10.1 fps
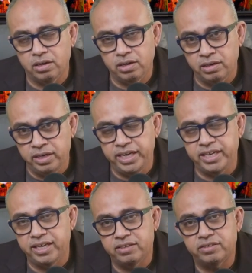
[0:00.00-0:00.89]

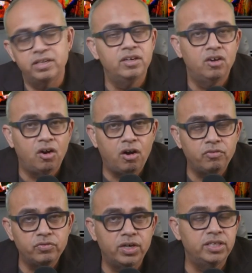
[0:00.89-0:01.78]
details
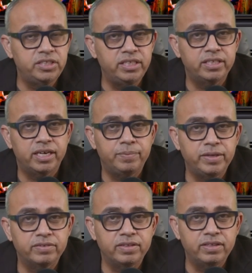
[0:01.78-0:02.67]
of uh, gene
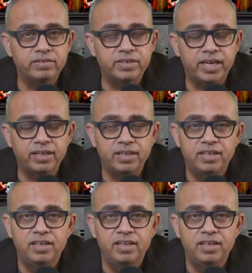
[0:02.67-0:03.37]
therapies in this channel.